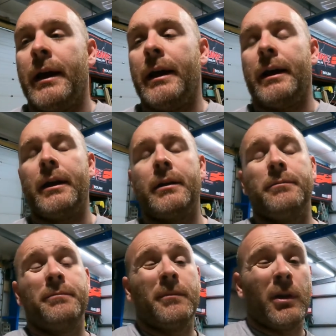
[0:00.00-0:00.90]

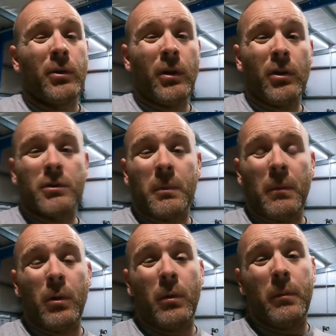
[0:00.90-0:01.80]
and who knows,
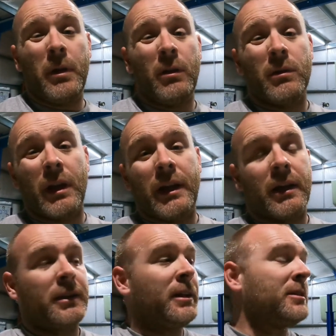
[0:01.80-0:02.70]
maybe we'll be doing lighting
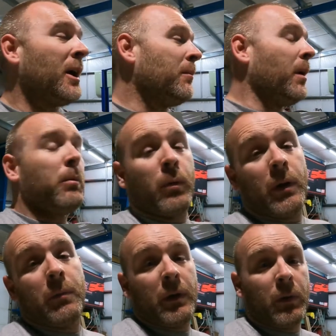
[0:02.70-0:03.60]
on this, maybe
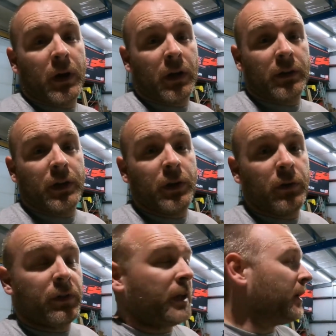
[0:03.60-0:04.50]
we'll be working on the
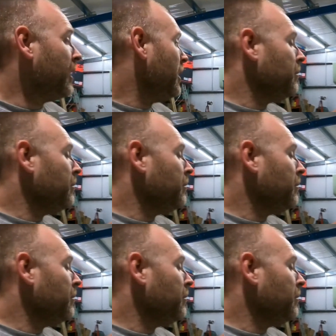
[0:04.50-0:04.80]
new thing,